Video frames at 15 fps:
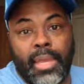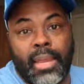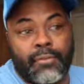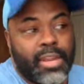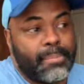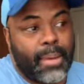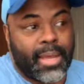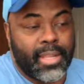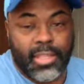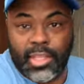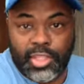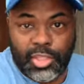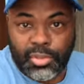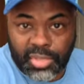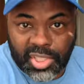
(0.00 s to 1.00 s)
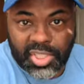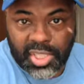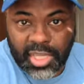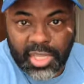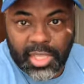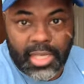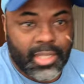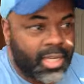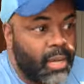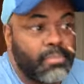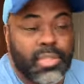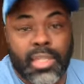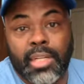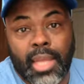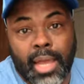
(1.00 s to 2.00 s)
everybody that you see that
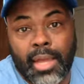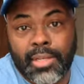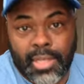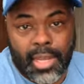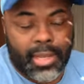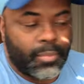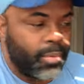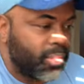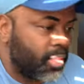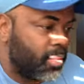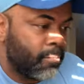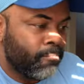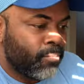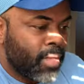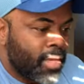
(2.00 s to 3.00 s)
comes in contact with you.